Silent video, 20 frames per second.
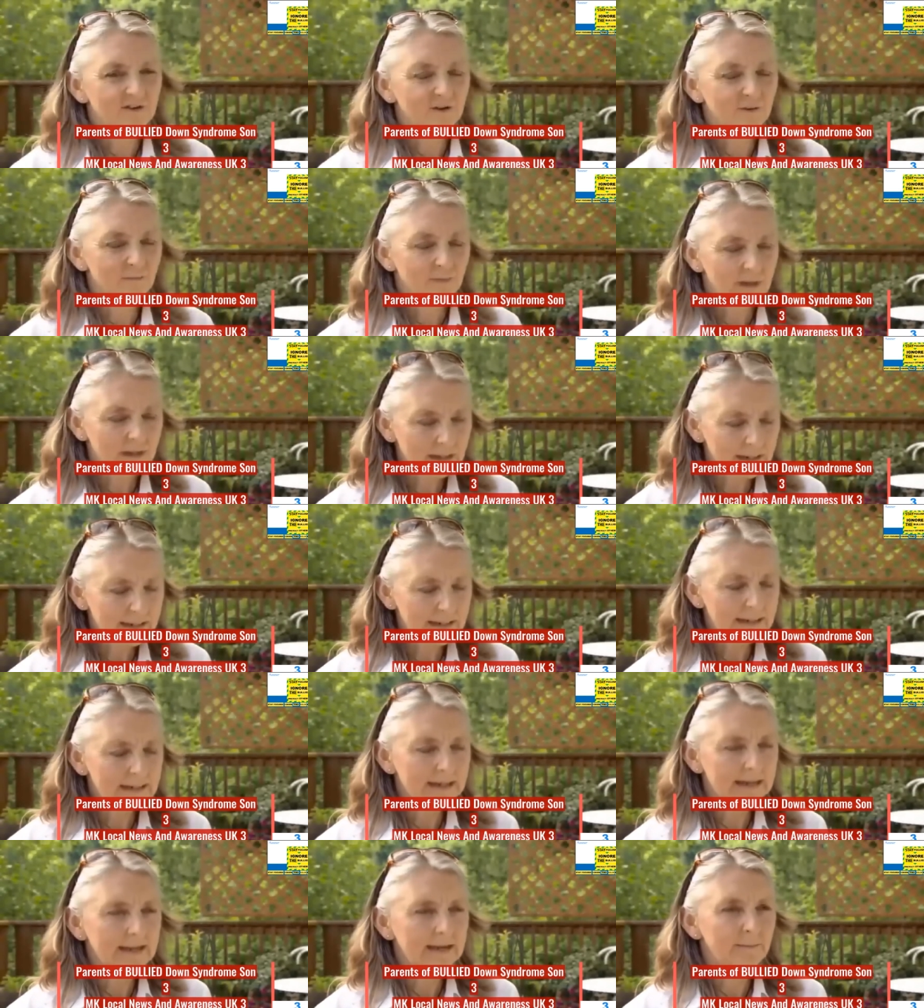
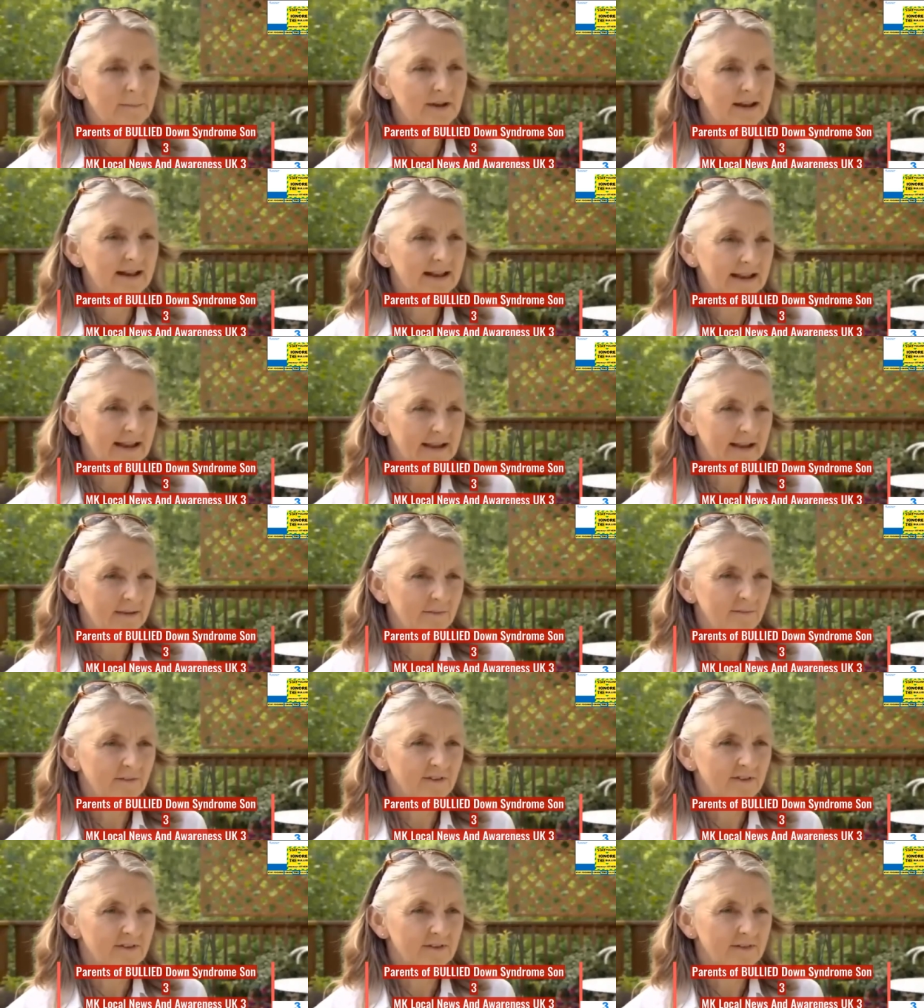completely
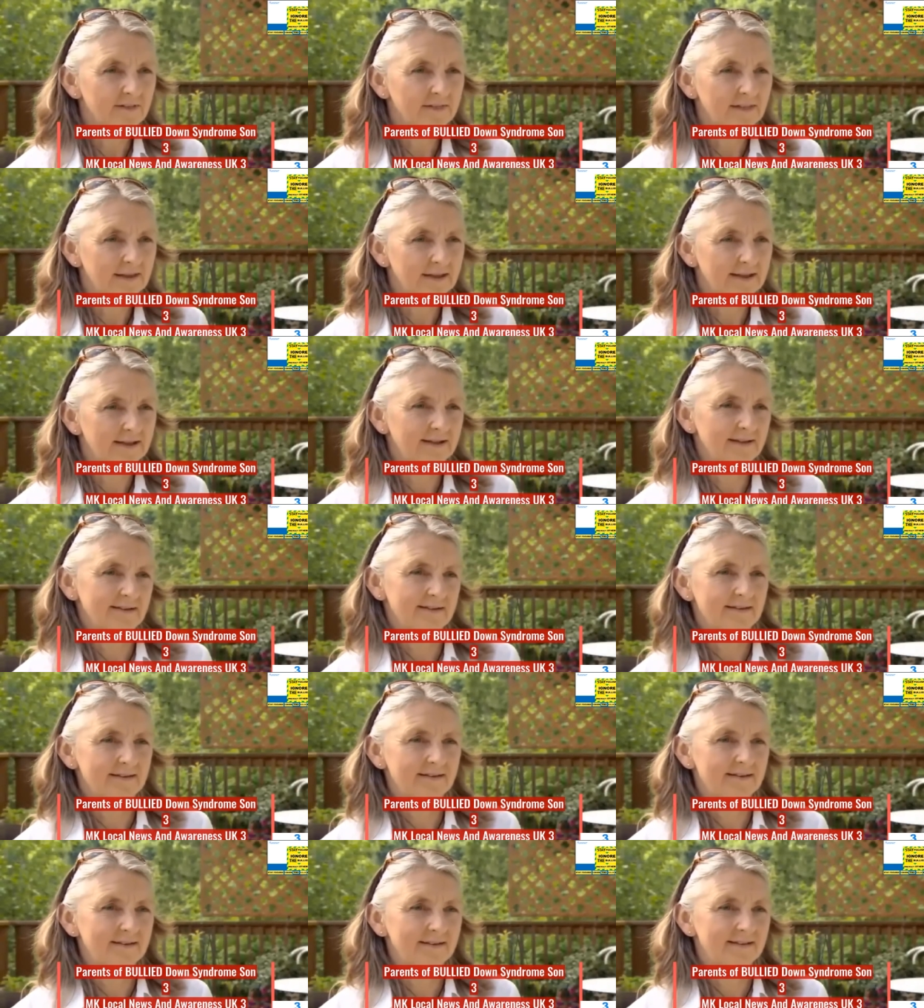believes
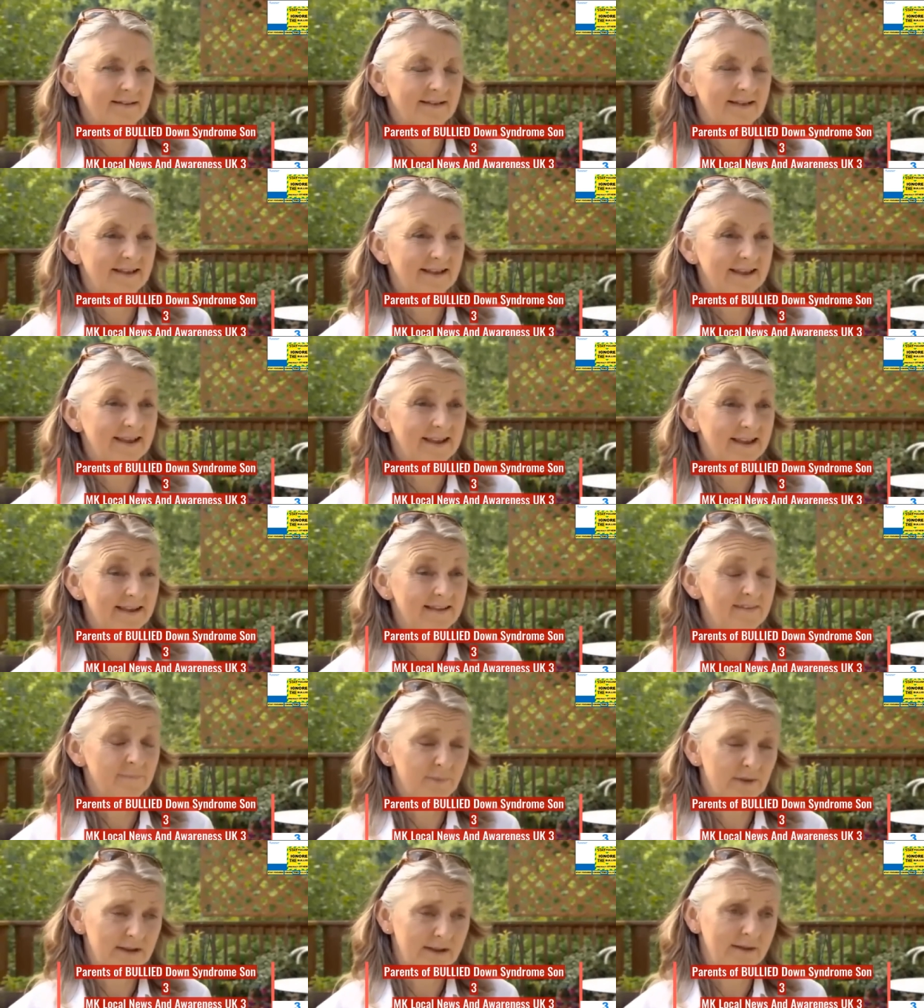that he is
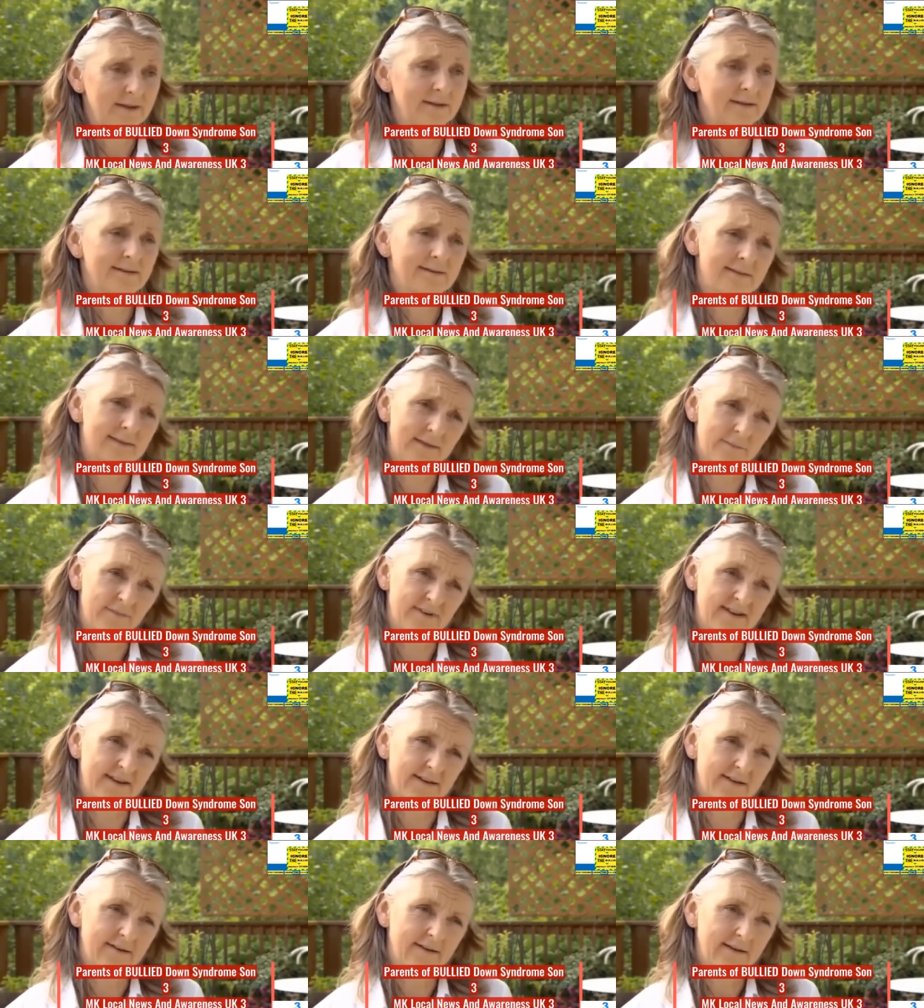being
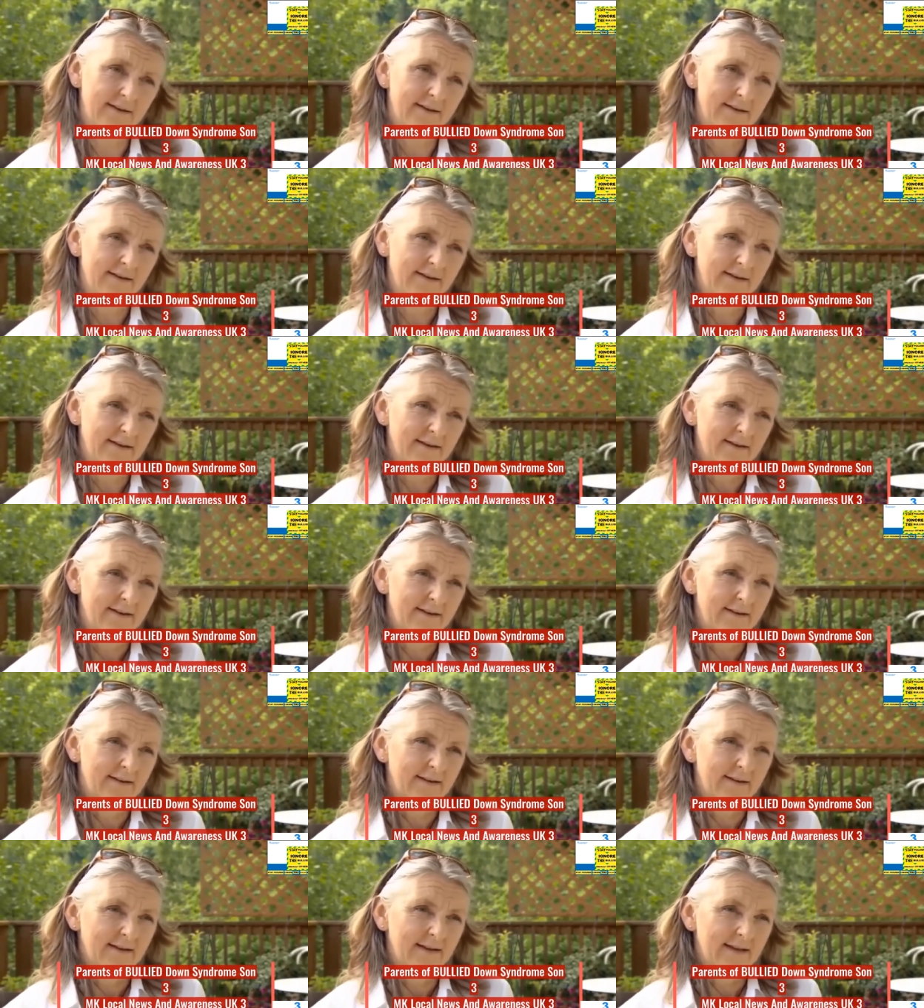accepted
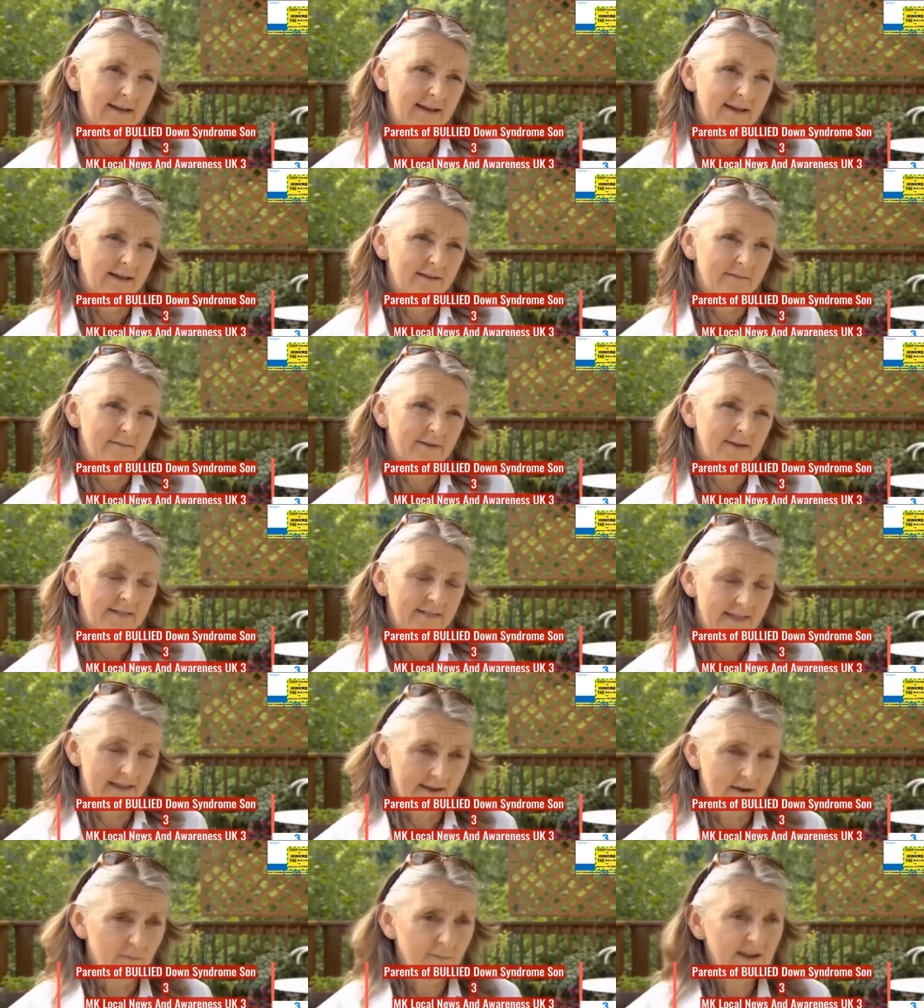and
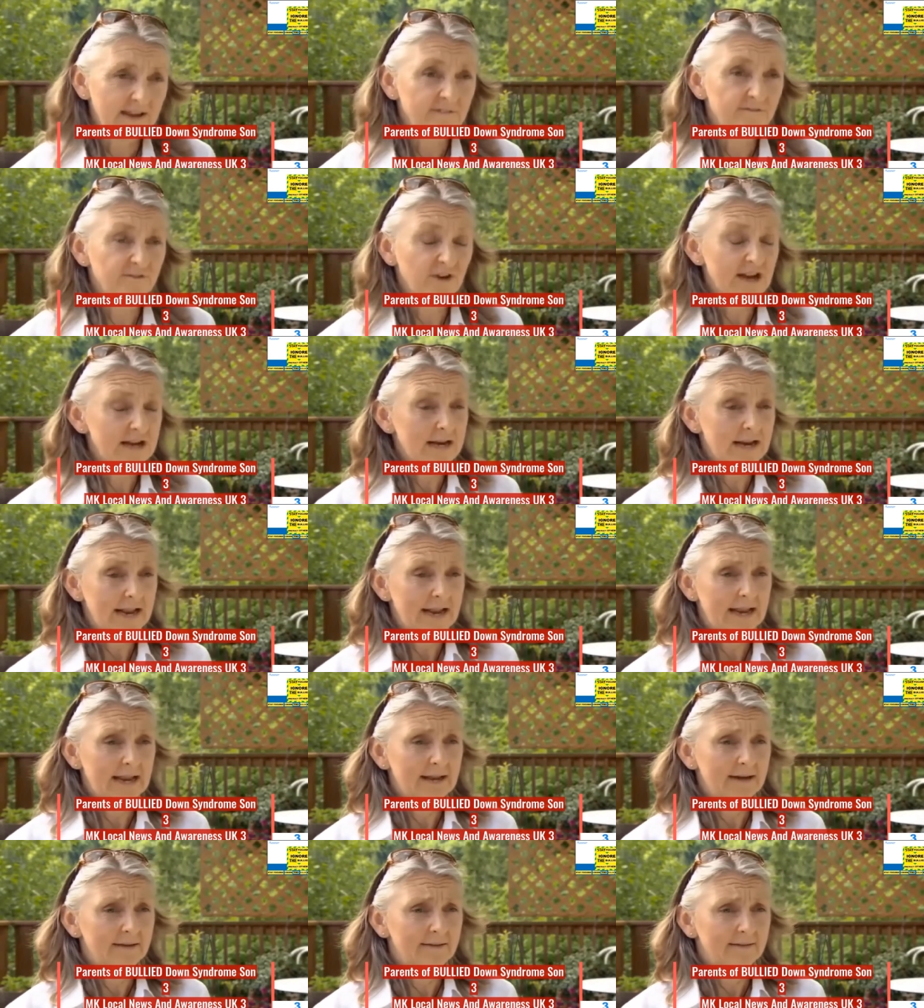they are being friendly.